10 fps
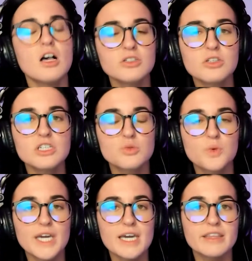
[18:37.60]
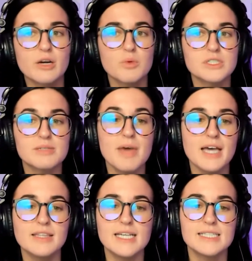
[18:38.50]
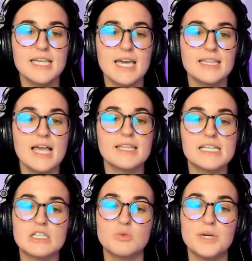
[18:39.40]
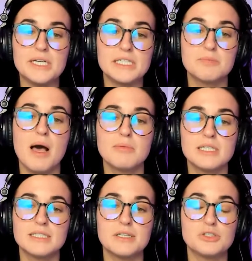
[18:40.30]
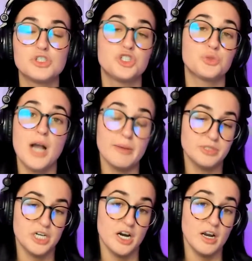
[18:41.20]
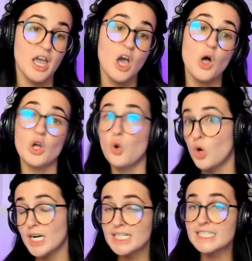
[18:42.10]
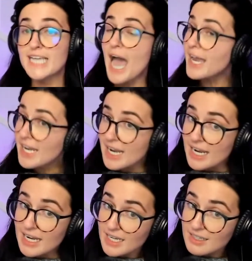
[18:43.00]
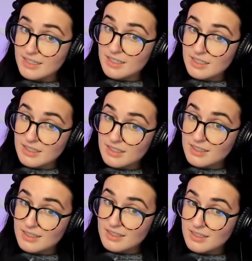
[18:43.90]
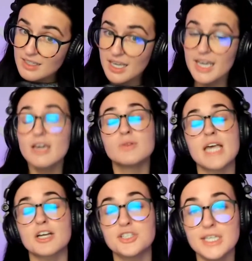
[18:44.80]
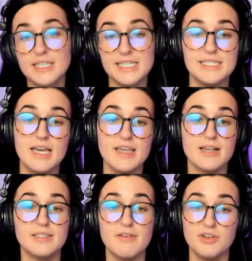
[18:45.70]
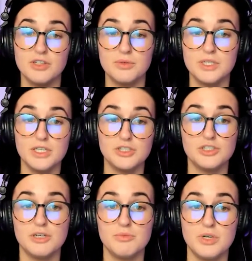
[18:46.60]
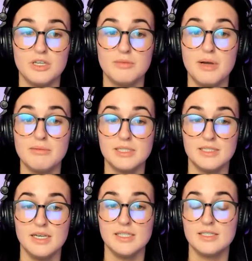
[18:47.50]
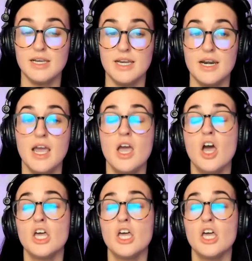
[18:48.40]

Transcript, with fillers: also, this week, there was some headlines saying that Lisa Rinna's publicist dropped her. According to Teddy, it was actually Lisa that severed the relationship with her publicist. And